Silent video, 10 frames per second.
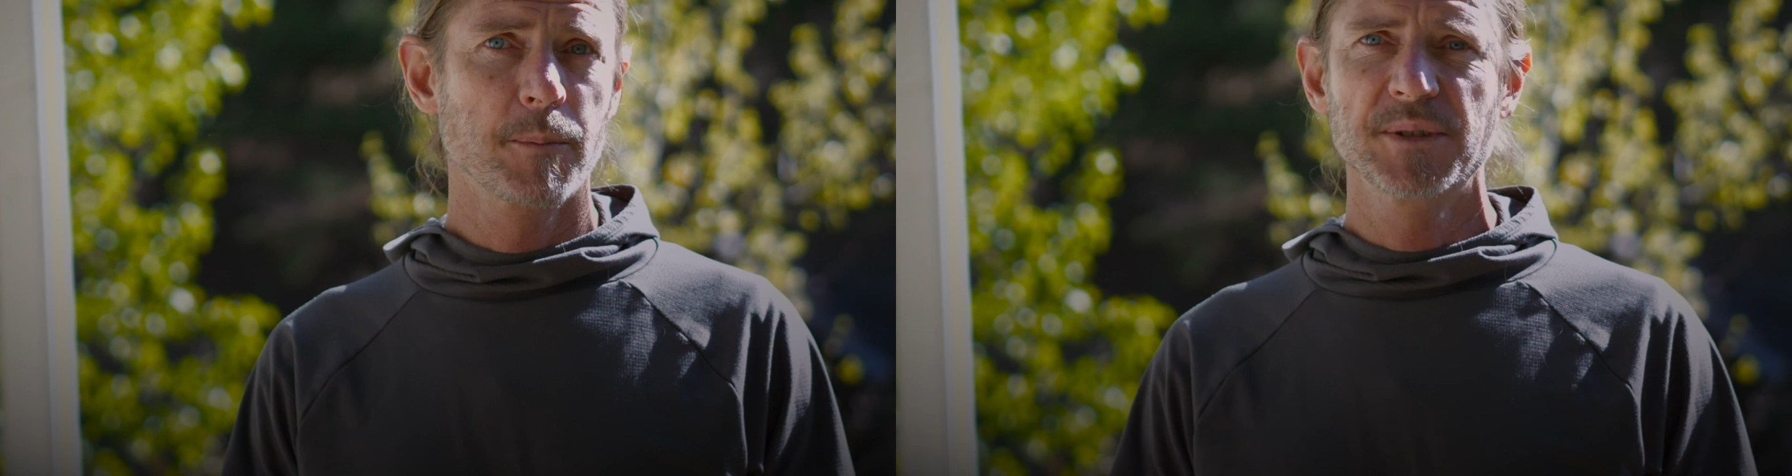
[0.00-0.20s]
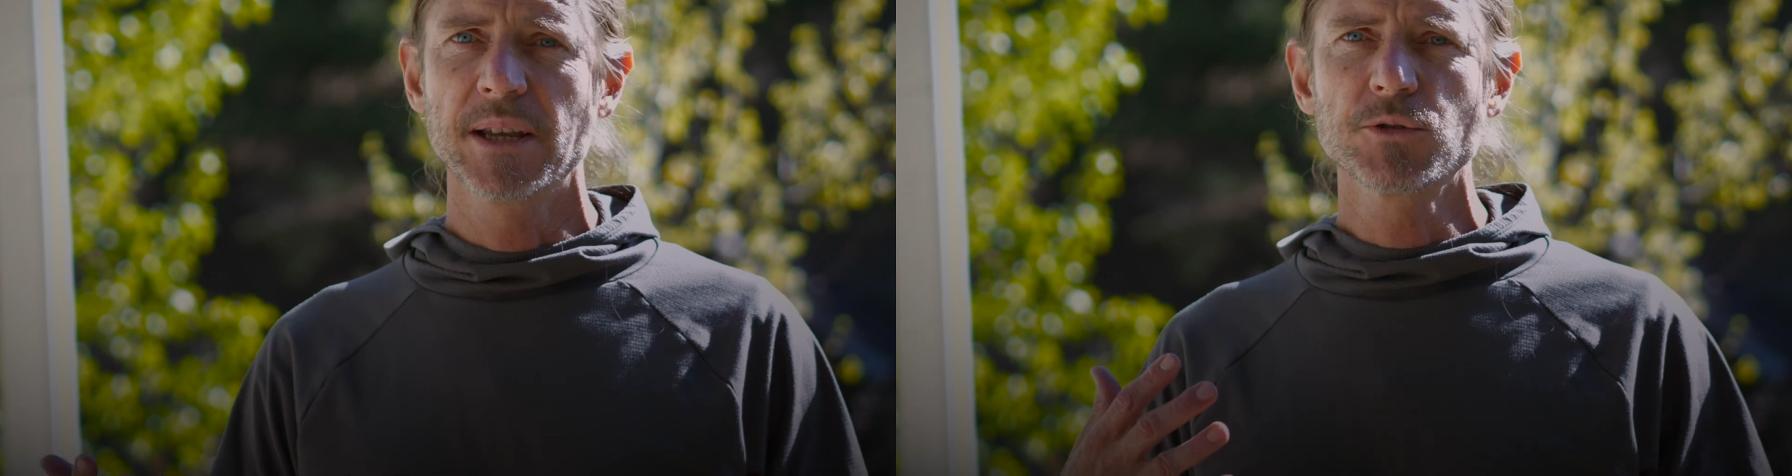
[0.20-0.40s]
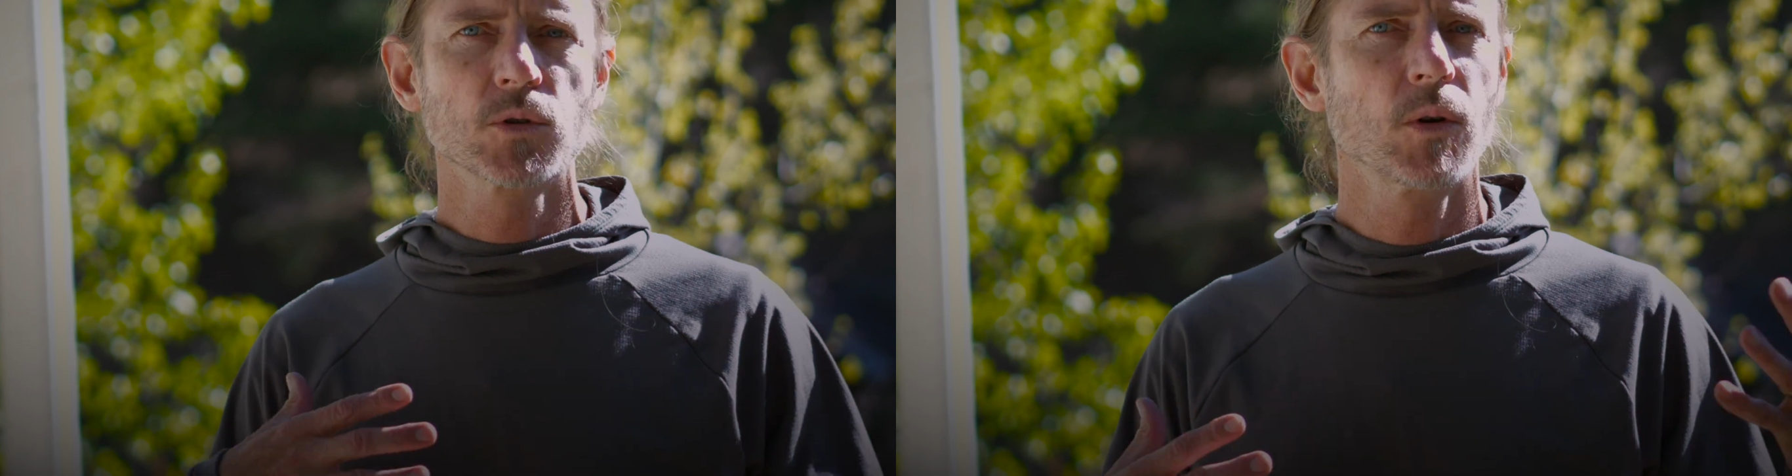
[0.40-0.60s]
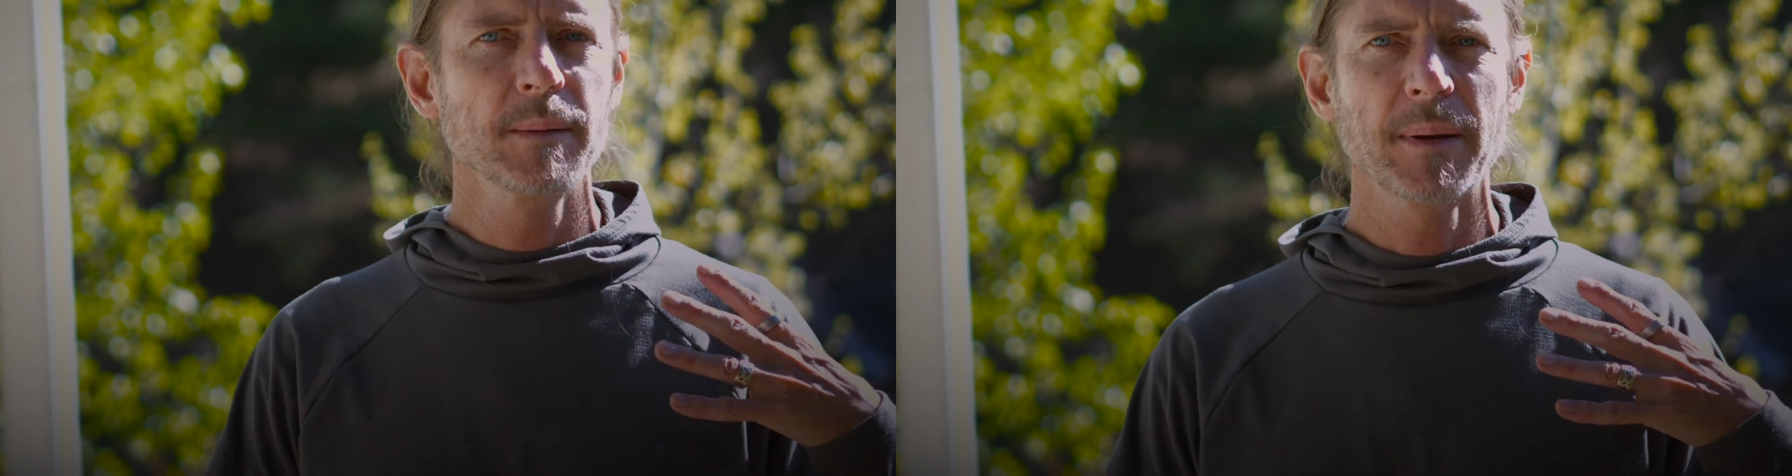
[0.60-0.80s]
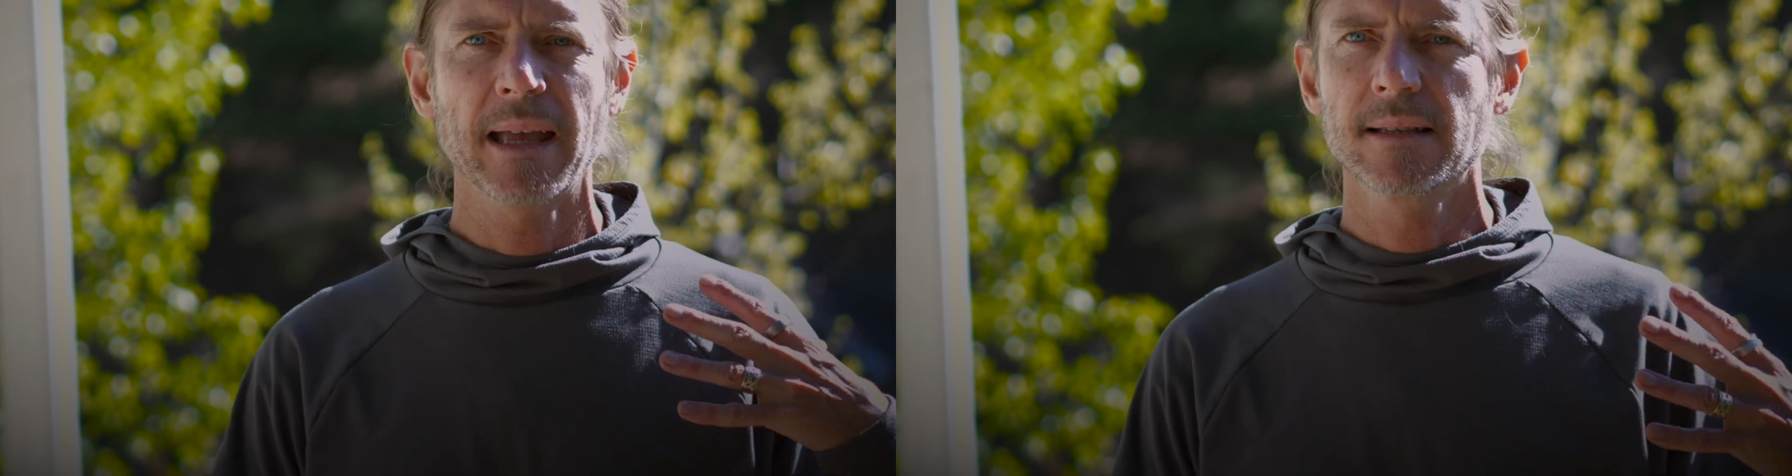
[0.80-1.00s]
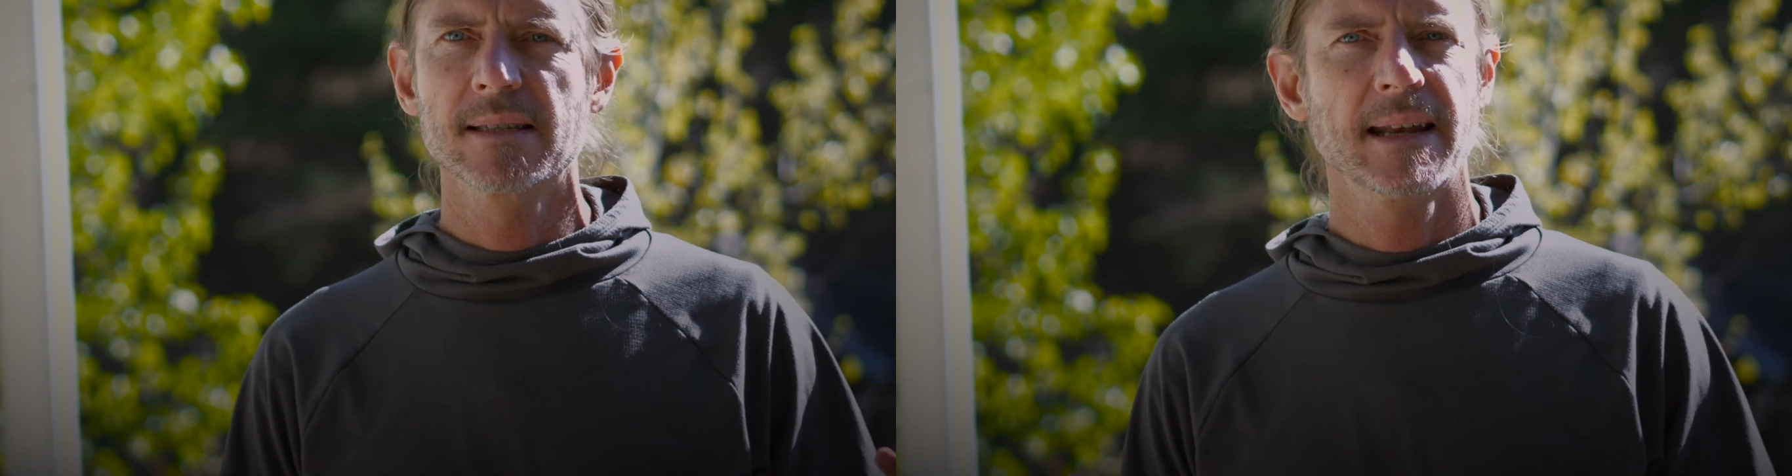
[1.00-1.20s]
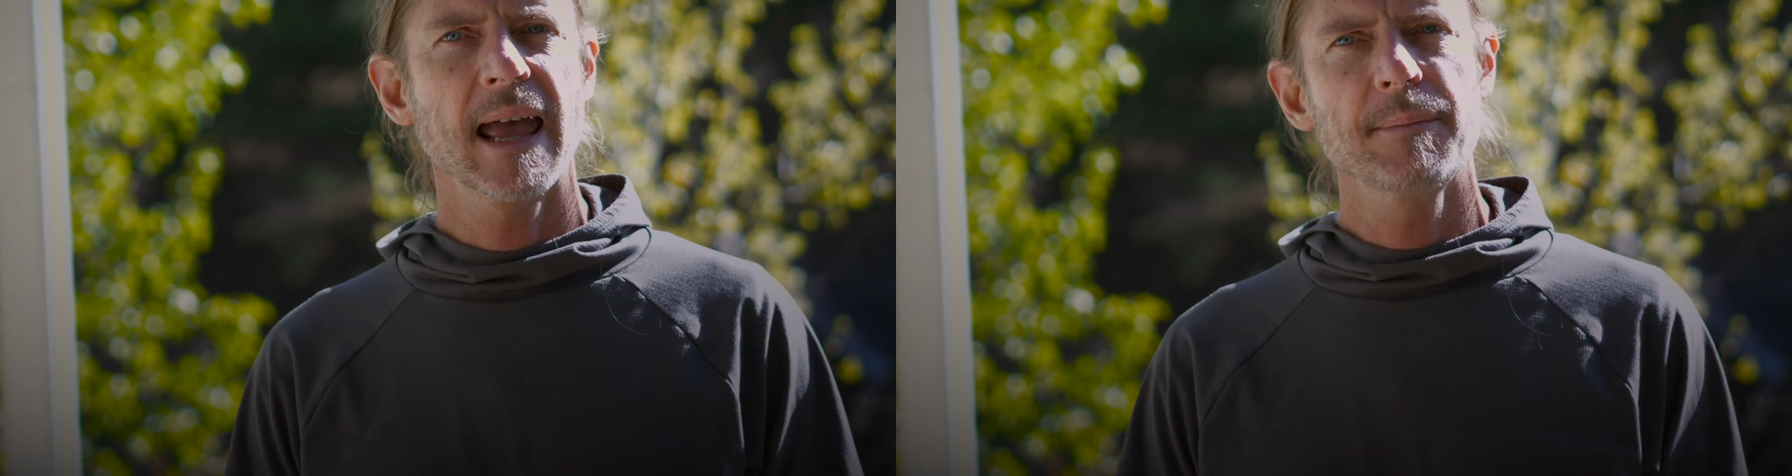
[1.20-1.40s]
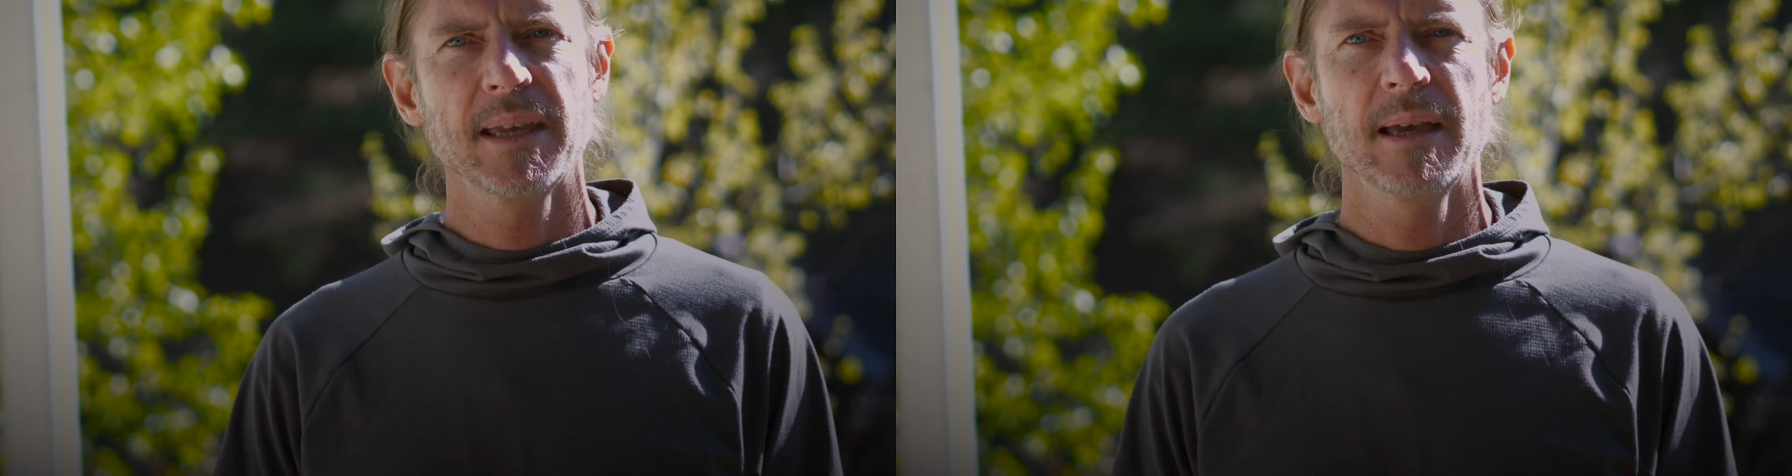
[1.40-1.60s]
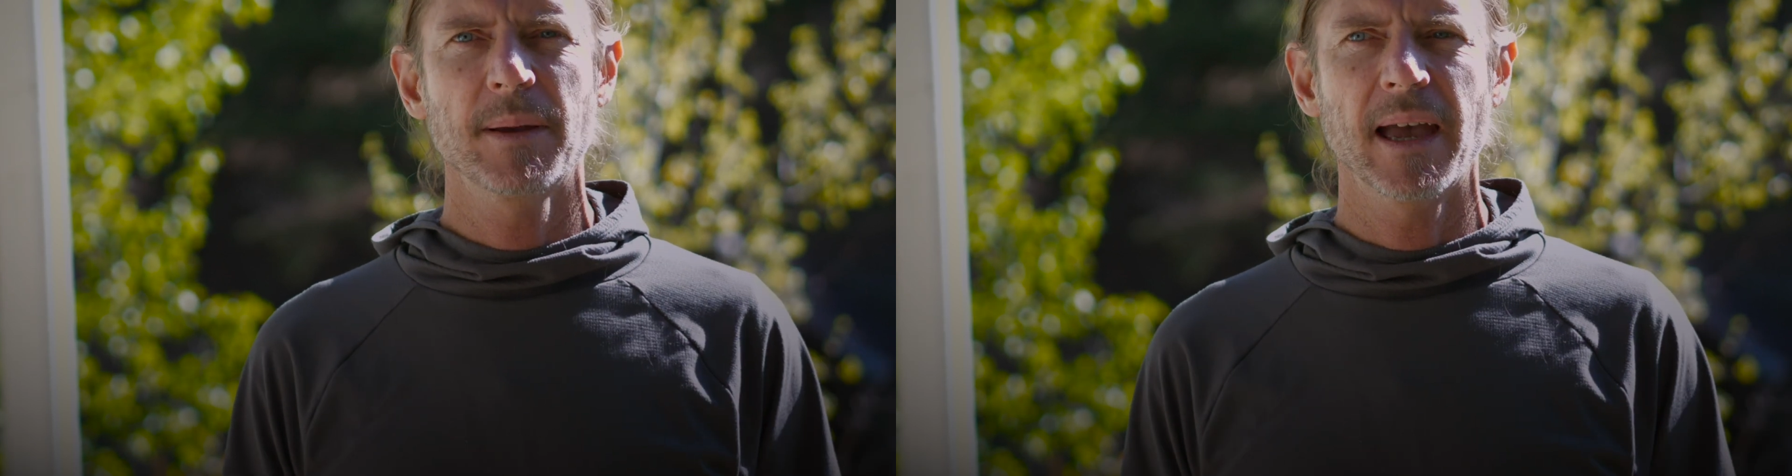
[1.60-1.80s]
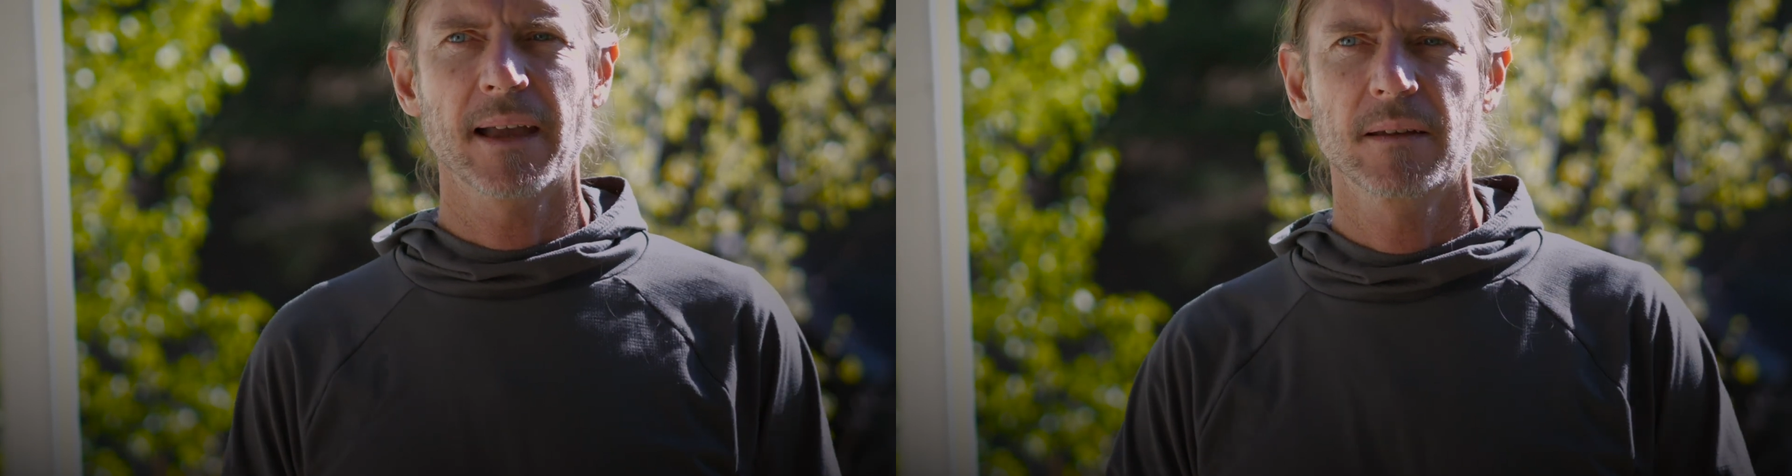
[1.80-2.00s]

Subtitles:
Central crawling patterns in happy hip hack.